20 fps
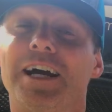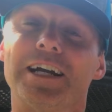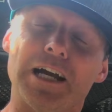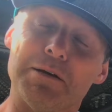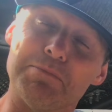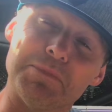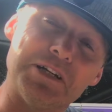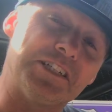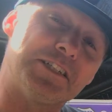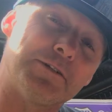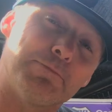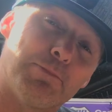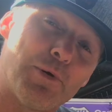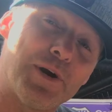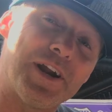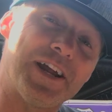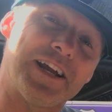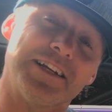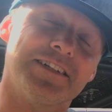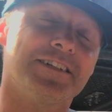I got my
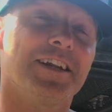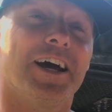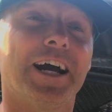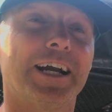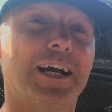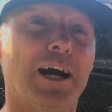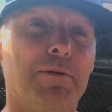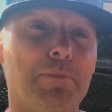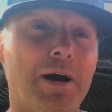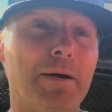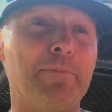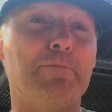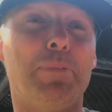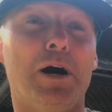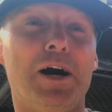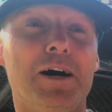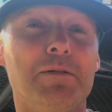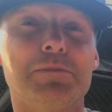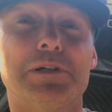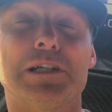springs, I got my
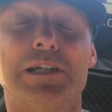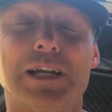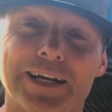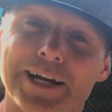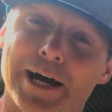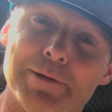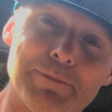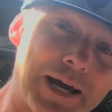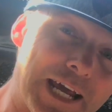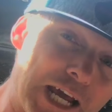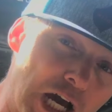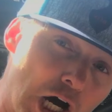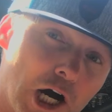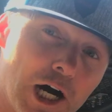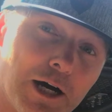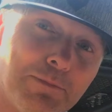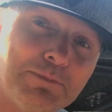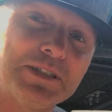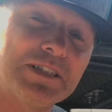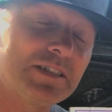bumps, I got my
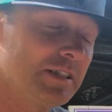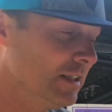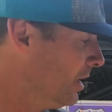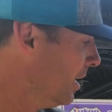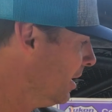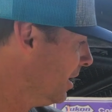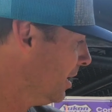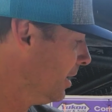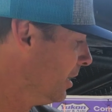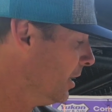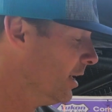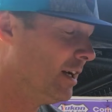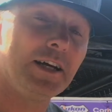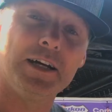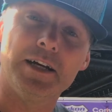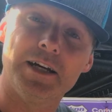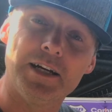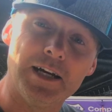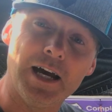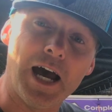hubs.
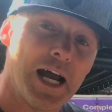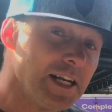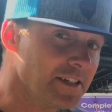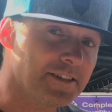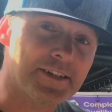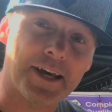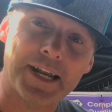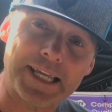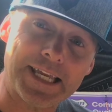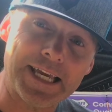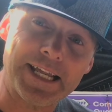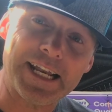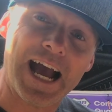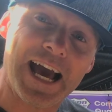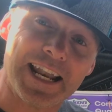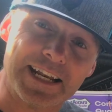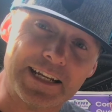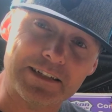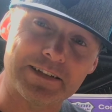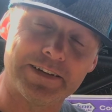I just gotta get
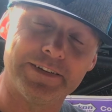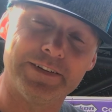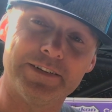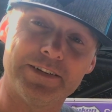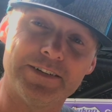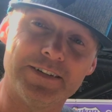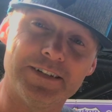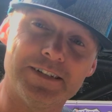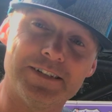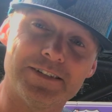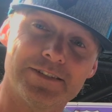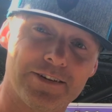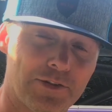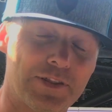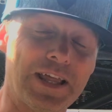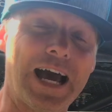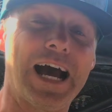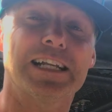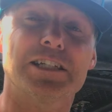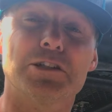at it. So
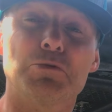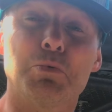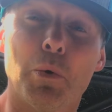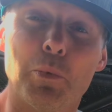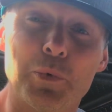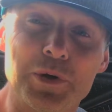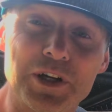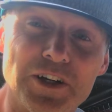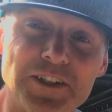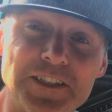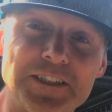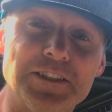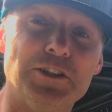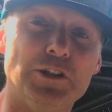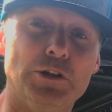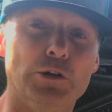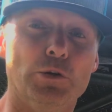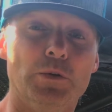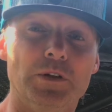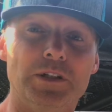that's what we're gonna
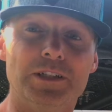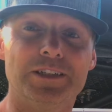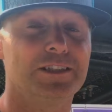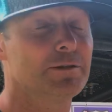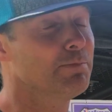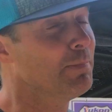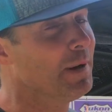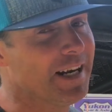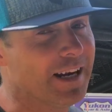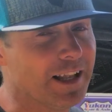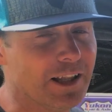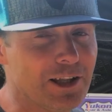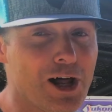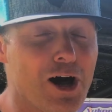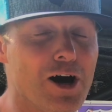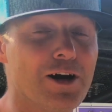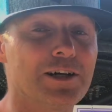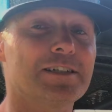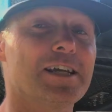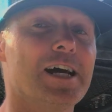do. It's been a
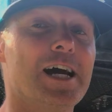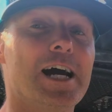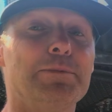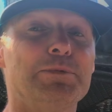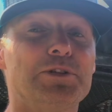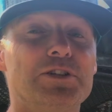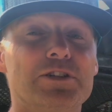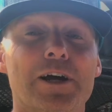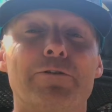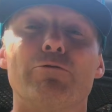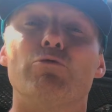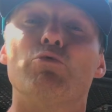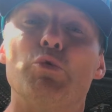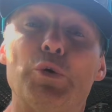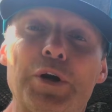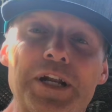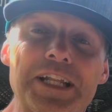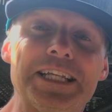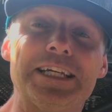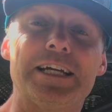long time since I've
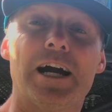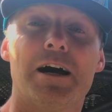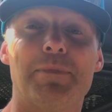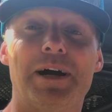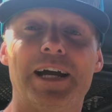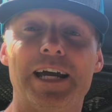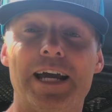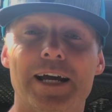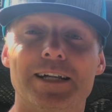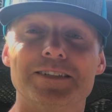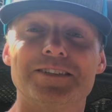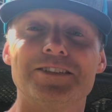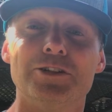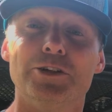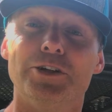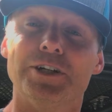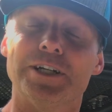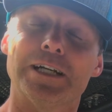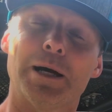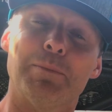really got my hands
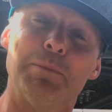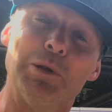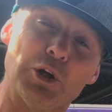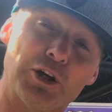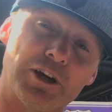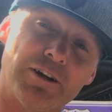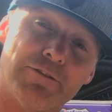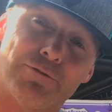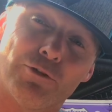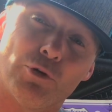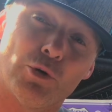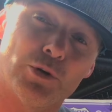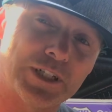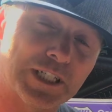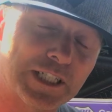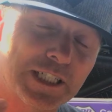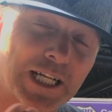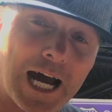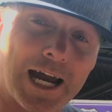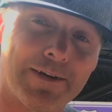dirty, and I'm looking forward to
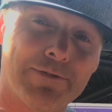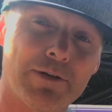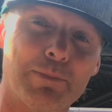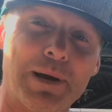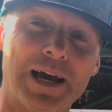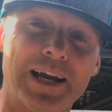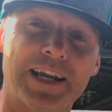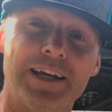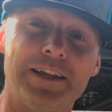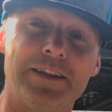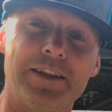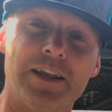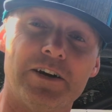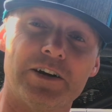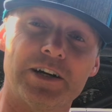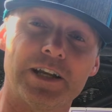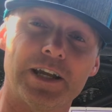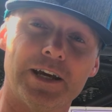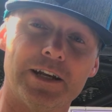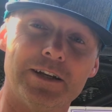diving back in there
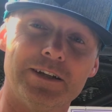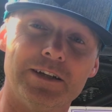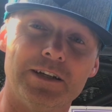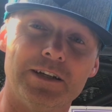again.